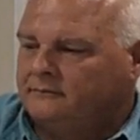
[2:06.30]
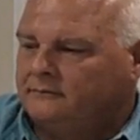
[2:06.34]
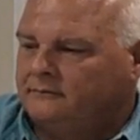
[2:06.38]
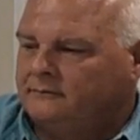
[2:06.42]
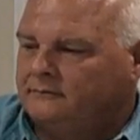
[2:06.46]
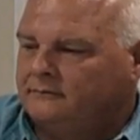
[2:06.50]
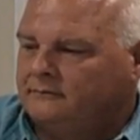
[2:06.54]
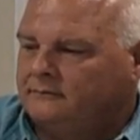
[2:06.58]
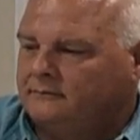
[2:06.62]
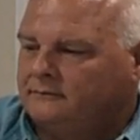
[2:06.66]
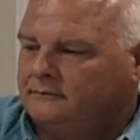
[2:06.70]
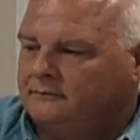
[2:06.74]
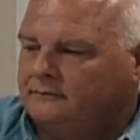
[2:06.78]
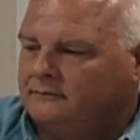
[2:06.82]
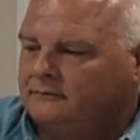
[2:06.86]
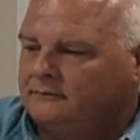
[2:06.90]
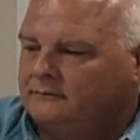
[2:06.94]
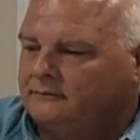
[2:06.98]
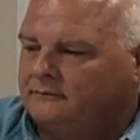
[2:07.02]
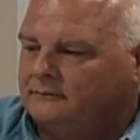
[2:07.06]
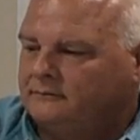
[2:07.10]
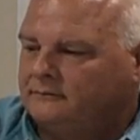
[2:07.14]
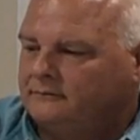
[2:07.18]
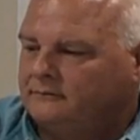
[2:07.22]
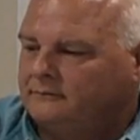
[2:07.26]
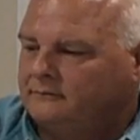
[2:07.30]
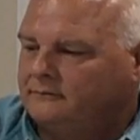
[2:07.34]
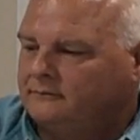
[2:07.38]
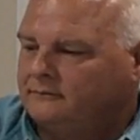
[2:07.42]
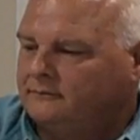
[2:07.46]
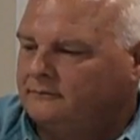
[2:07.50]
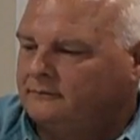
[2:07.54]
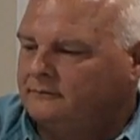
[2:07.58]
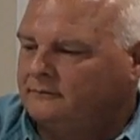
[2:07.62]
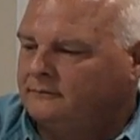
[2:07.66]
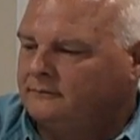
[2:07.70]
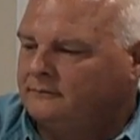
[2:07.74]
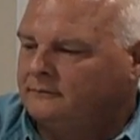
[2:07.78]

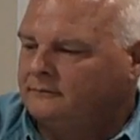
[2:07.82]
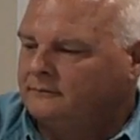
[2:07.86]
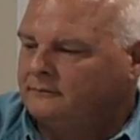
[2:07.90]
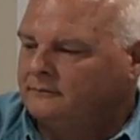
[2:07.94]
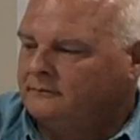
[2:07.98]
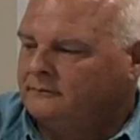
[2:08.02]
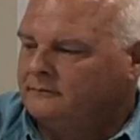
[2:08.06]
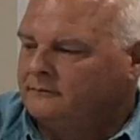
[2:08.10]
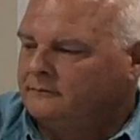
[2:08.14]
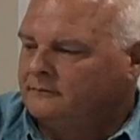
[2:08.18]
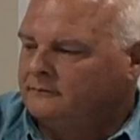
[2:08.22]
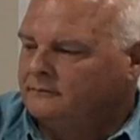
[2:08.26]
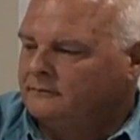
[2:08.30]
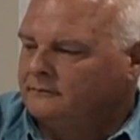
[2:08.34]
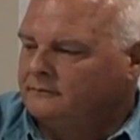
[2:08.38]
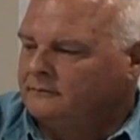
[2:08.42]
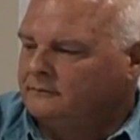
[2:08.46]
No words are spoken by the person on screen.